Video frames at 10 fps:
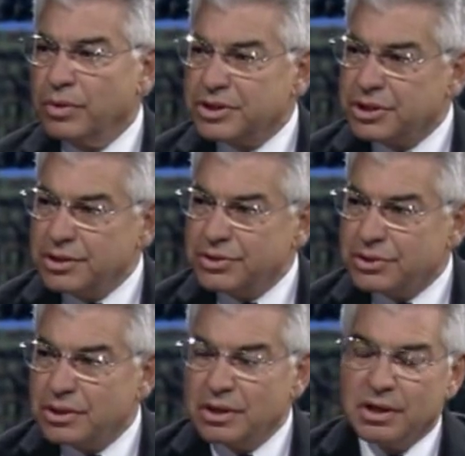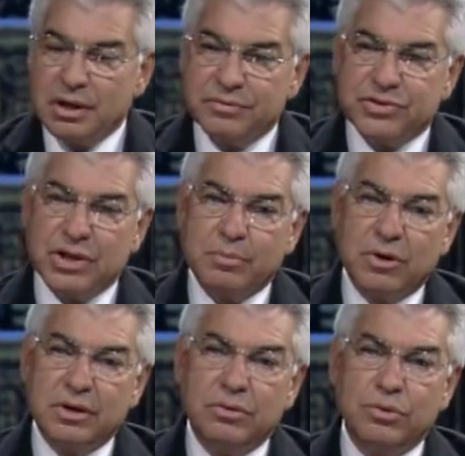wishes of
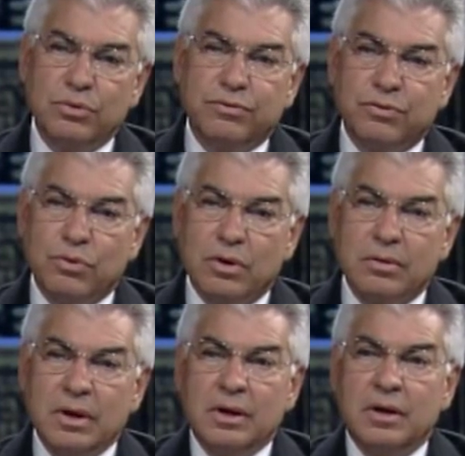someone who, for